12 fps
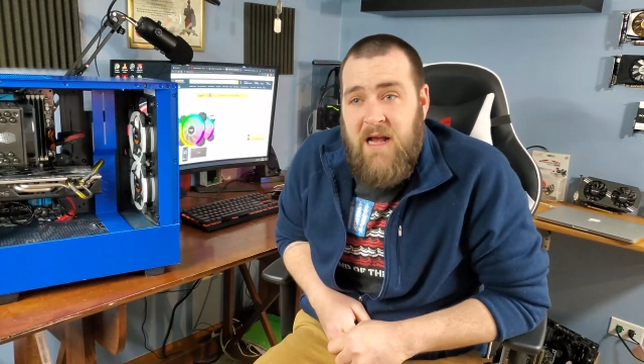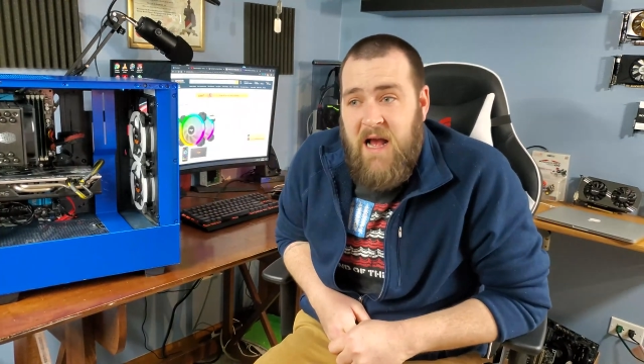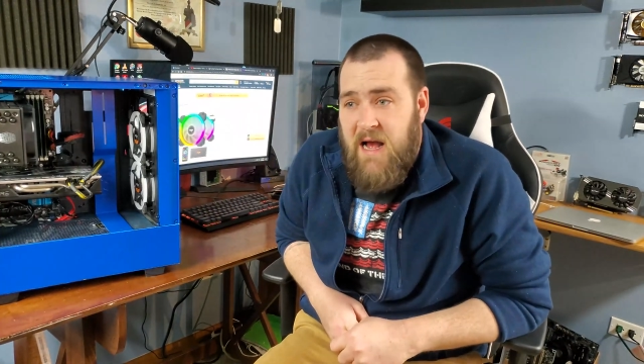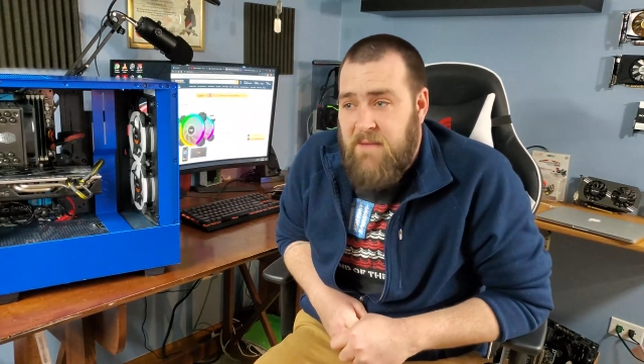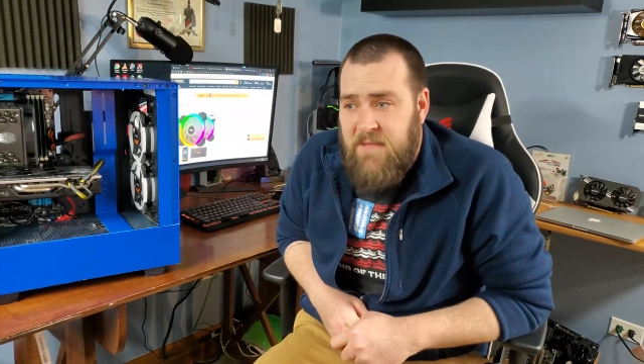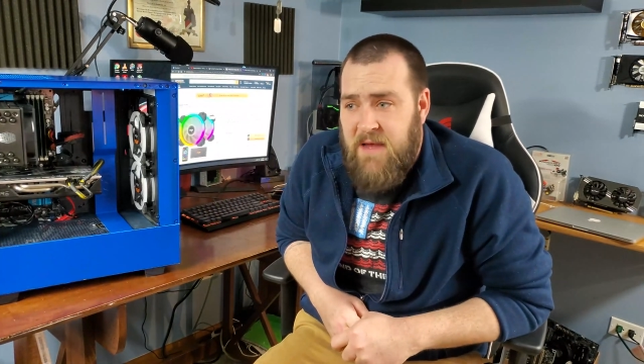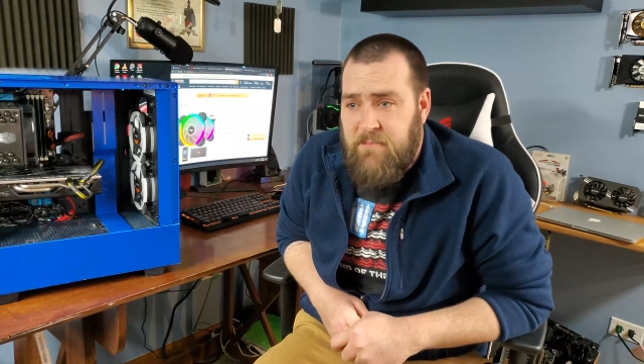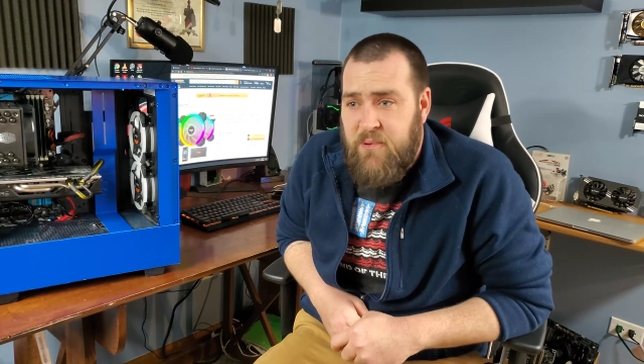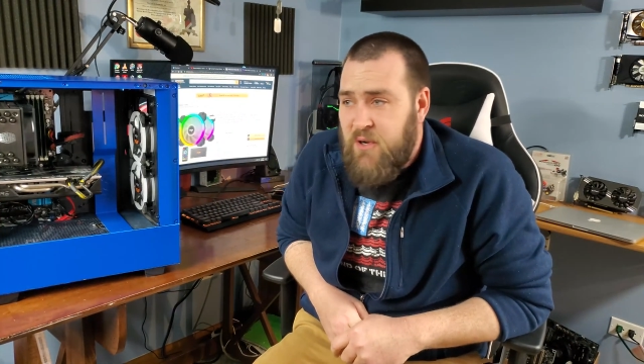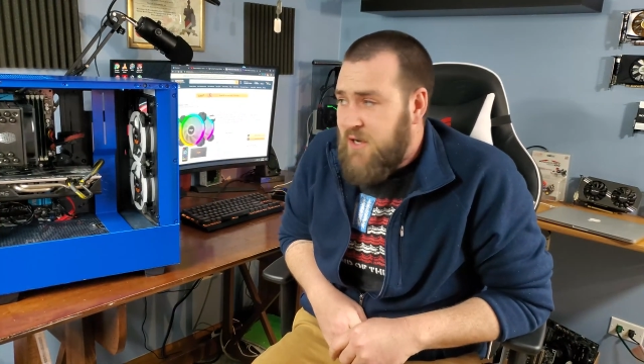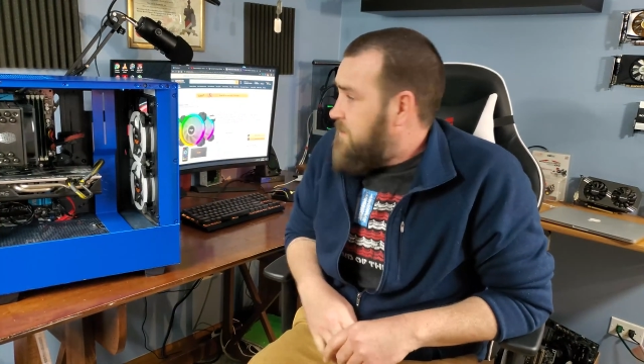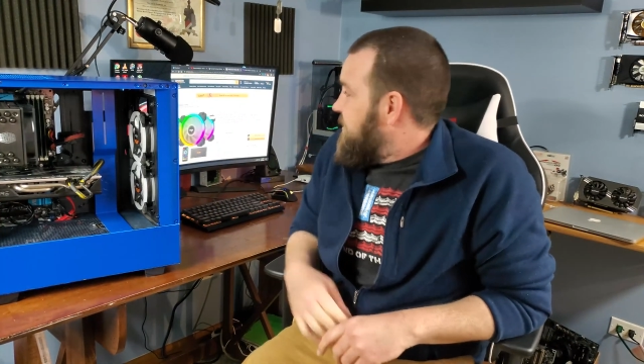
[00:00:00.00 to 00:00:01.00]
I'm not
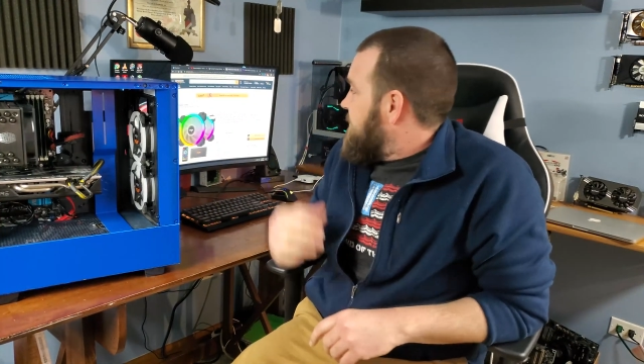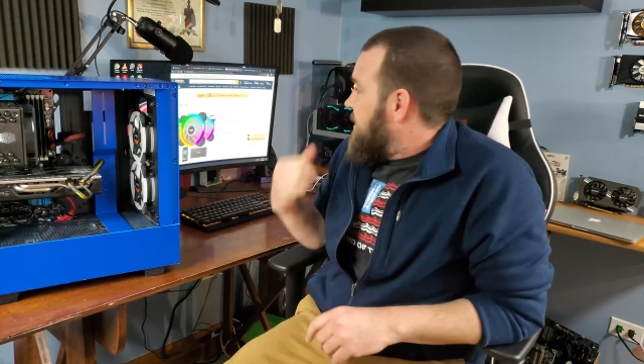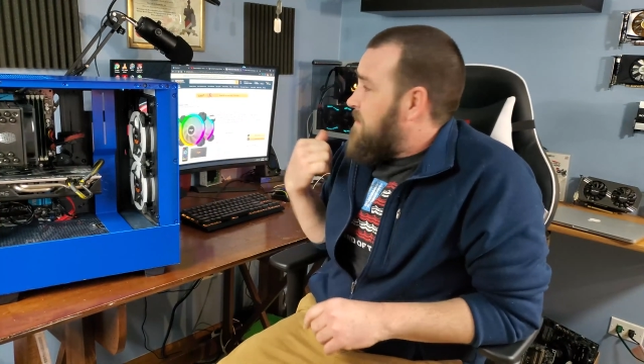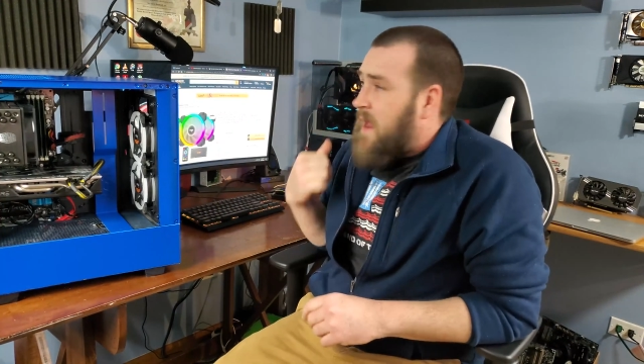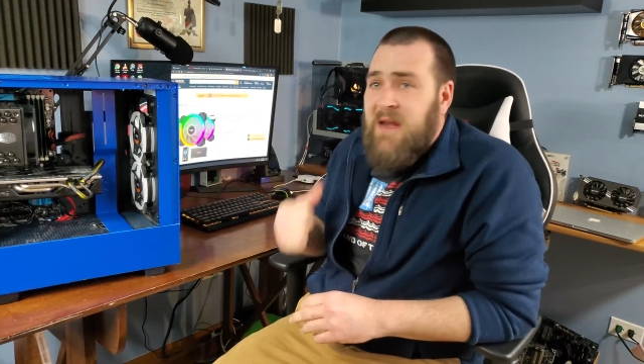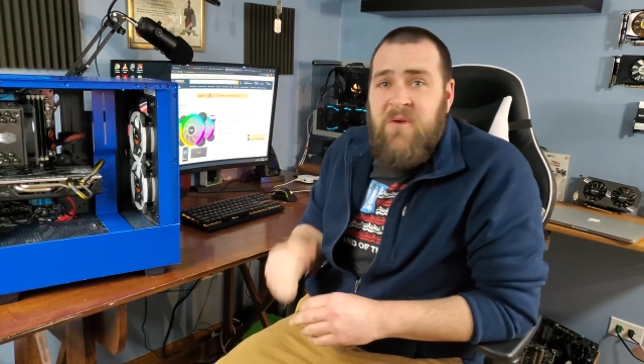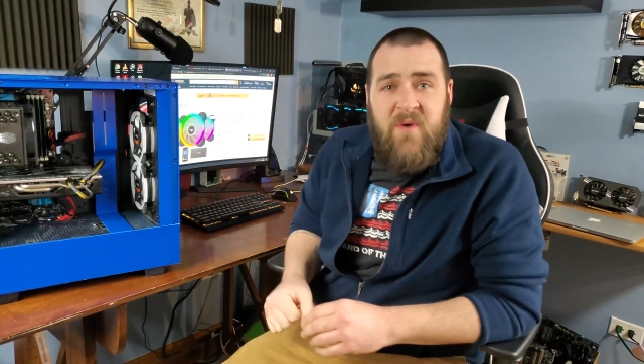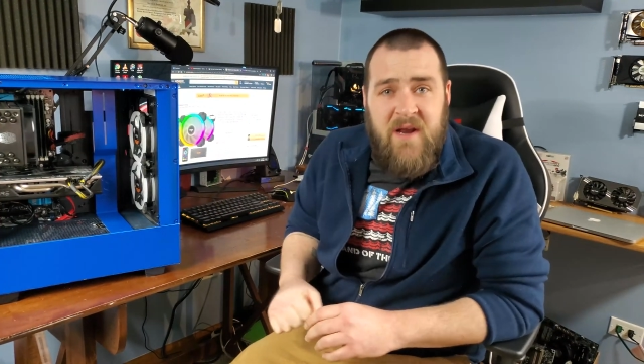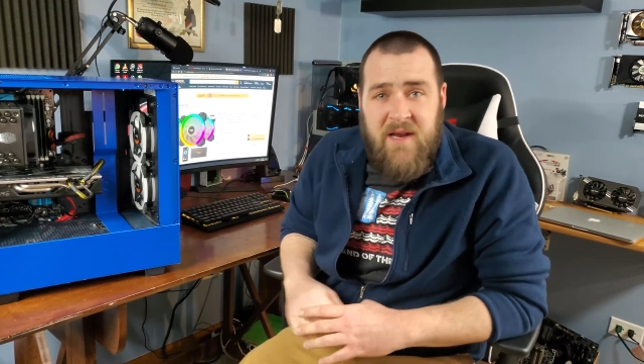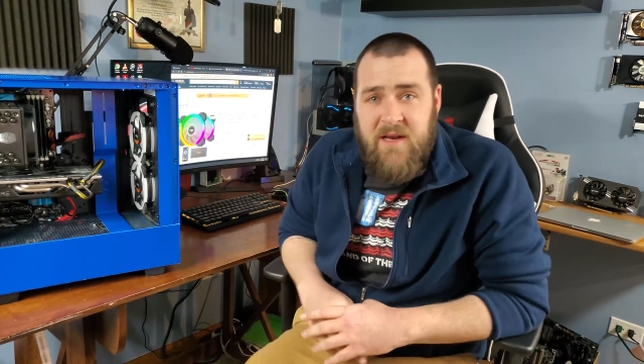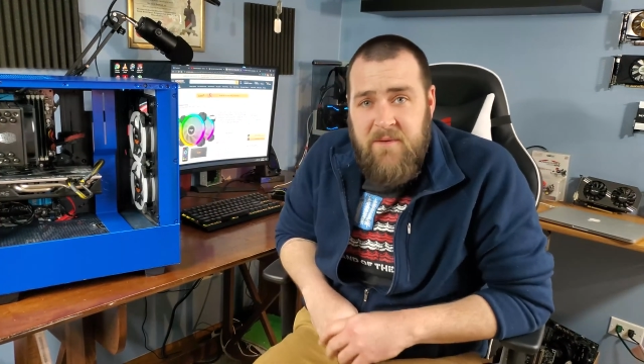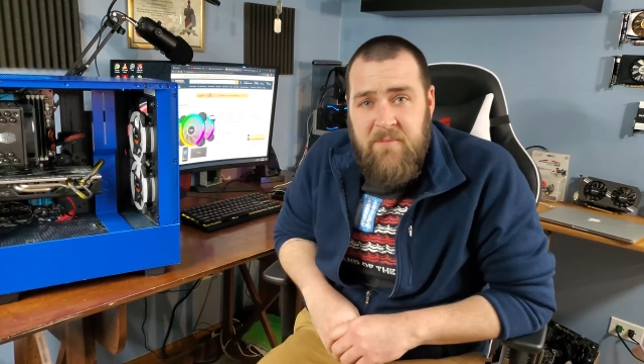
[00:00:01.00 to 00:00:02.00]
putting them in my main
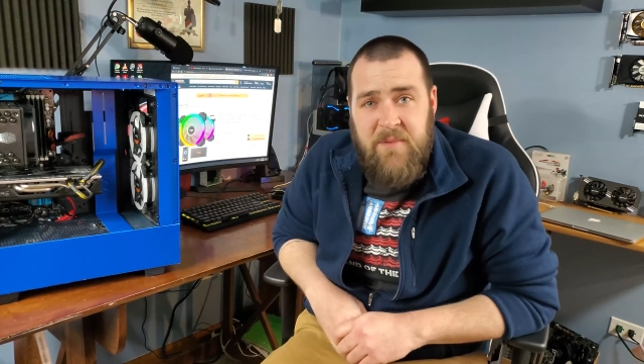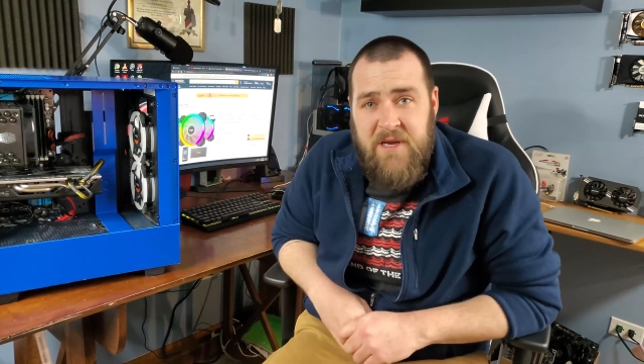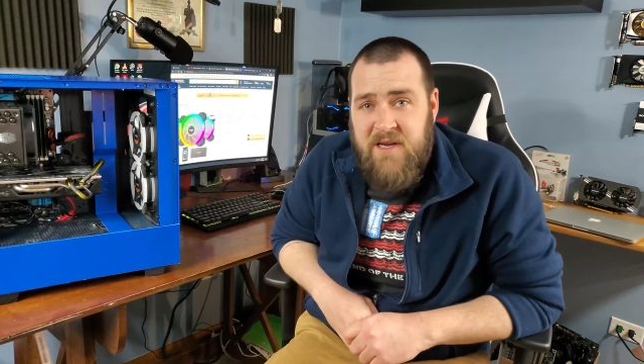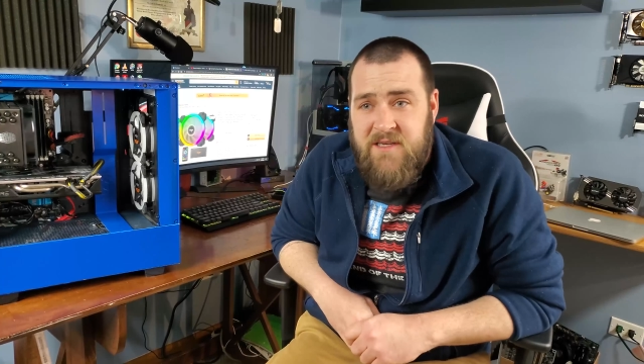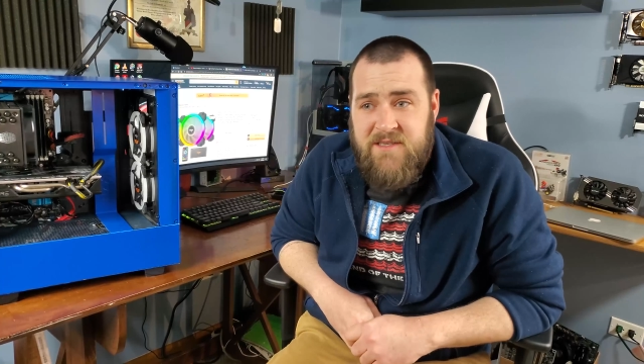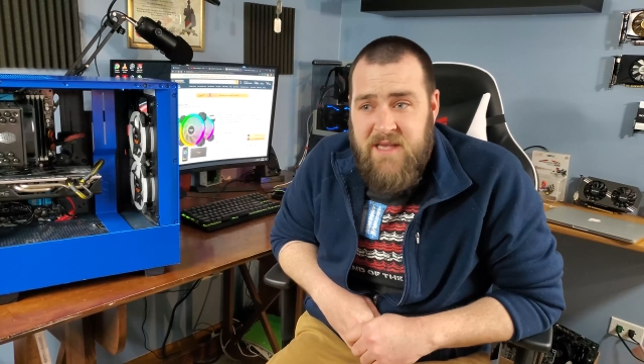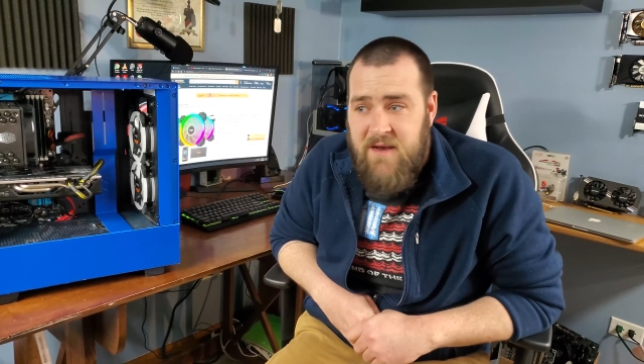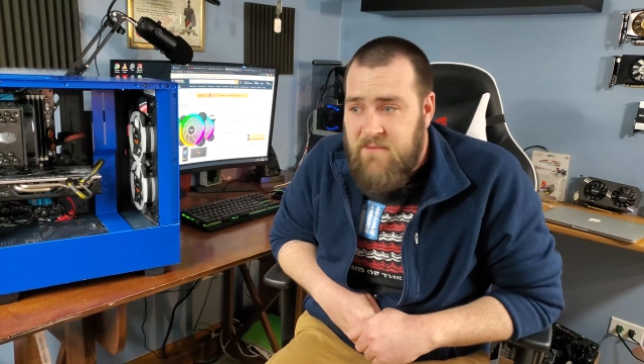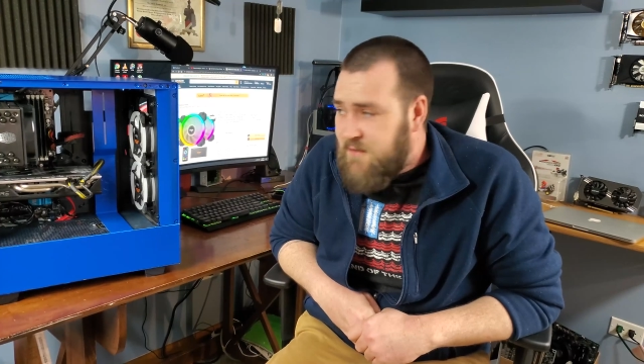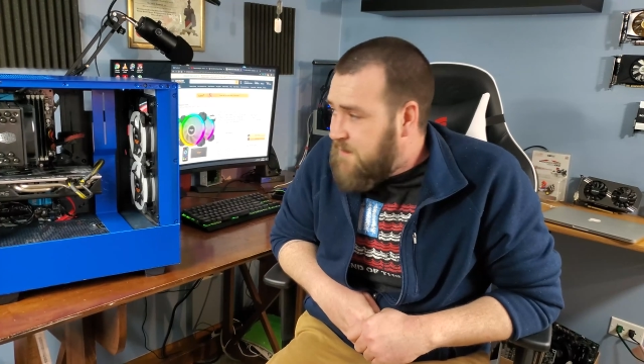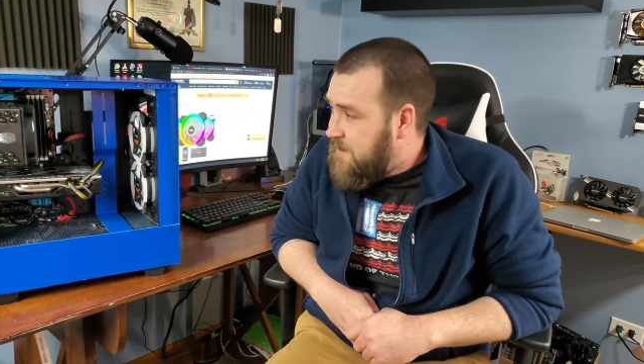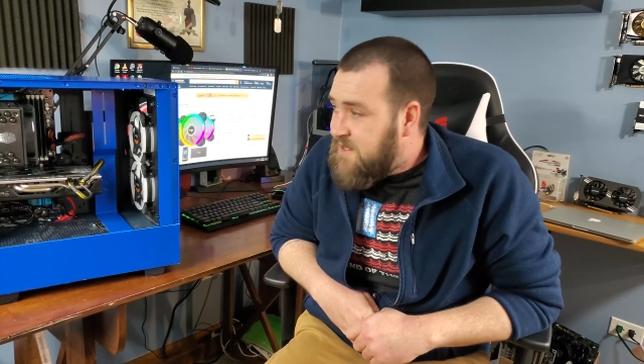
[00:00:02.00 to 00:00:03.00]
rig because
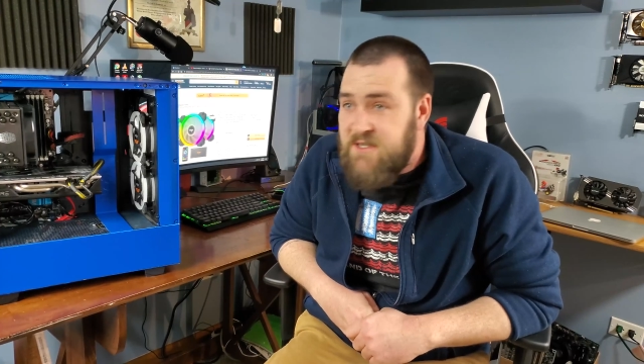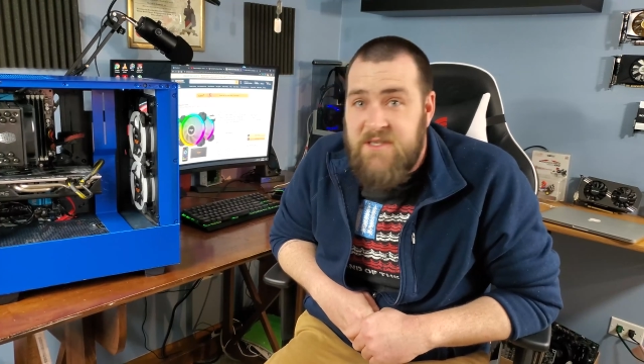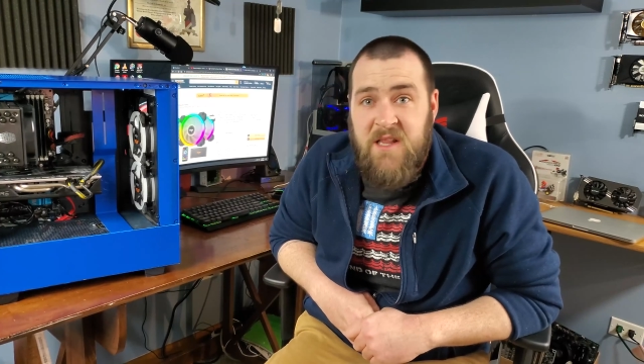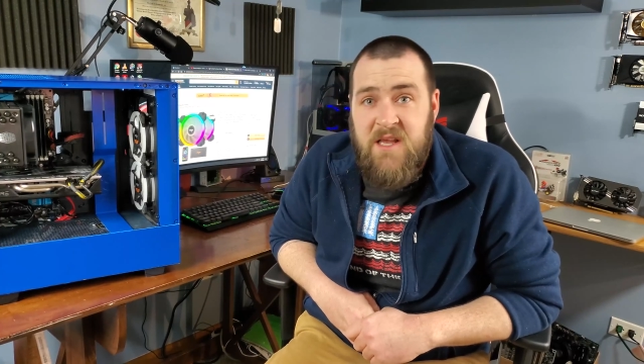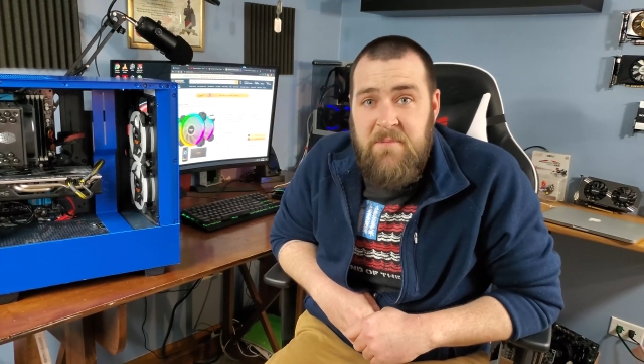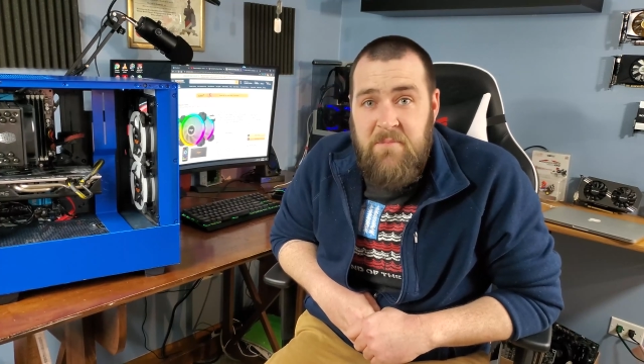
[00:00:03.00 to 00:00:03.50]
that would be silly.